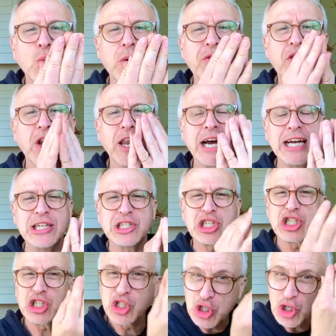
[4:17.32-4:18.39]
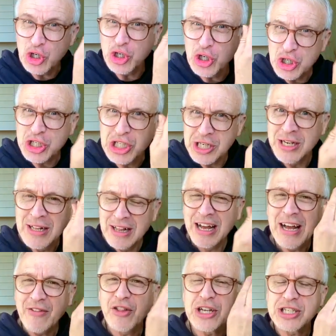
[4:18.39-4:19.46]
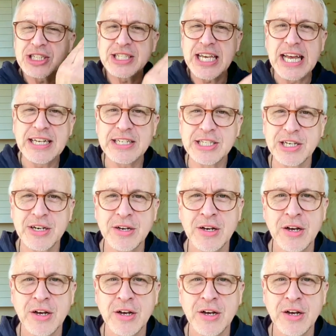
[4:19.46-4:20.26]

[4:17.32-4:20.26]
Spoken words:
with the light, stood at the center